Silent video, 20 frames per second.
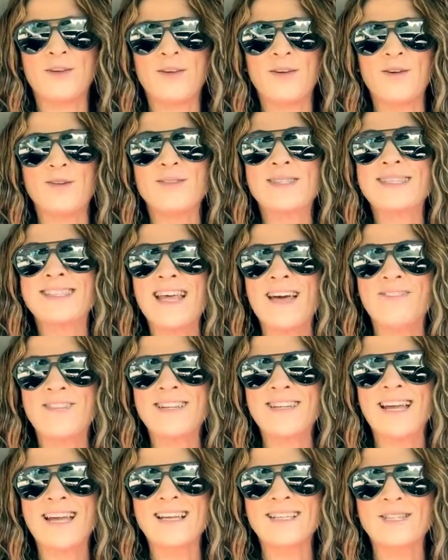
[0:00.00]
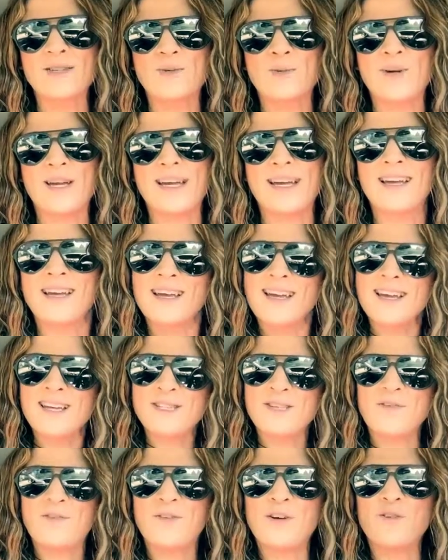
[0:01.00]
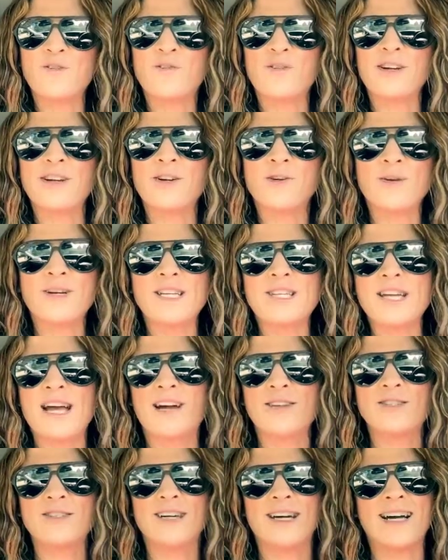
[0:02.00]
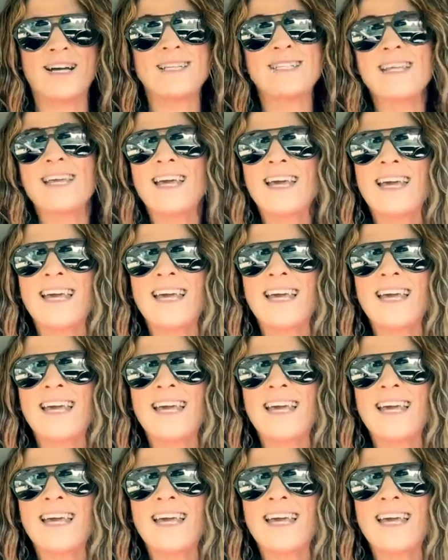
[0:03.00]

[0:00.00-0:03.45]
you seven days a week, so feel free to reach out to us,